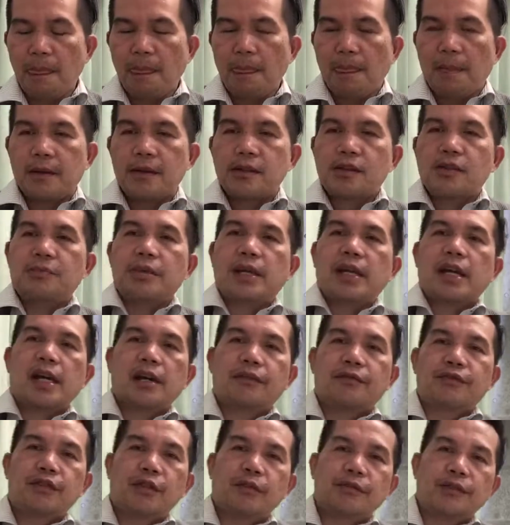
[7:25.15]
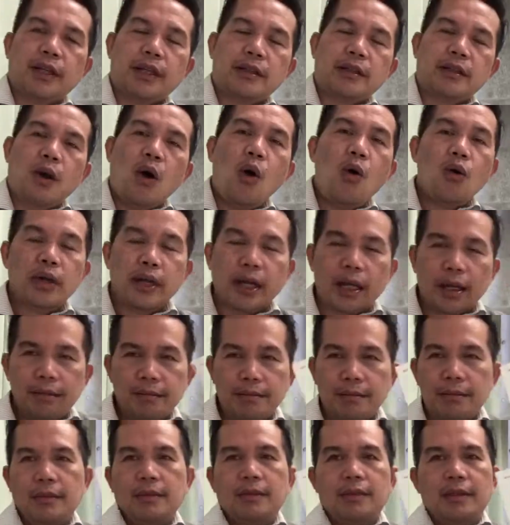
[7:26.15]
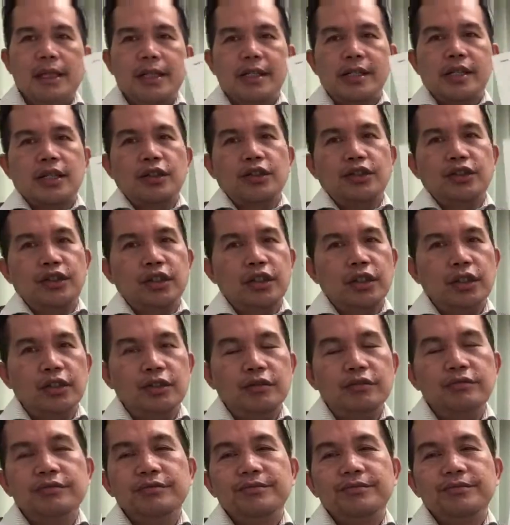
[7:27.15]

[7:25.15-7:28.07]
So be careful of that. Okay, let's continue.